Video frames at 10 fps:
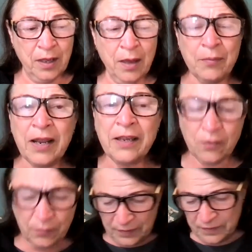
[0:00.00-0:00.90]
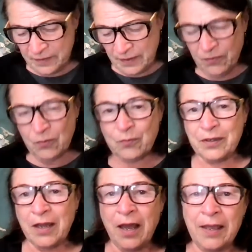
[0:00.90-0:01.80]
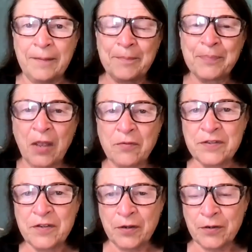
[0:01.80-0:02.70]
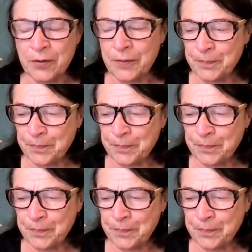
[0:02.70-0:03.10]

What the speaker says: But I noticed even when I was younger,